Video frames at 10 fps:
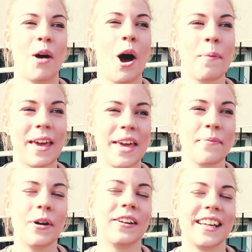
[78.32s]
More
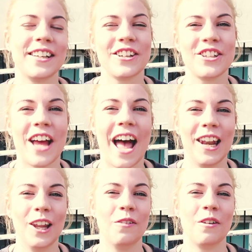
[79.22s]
people need to share
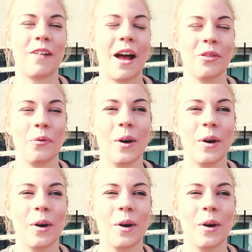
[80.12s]
love around the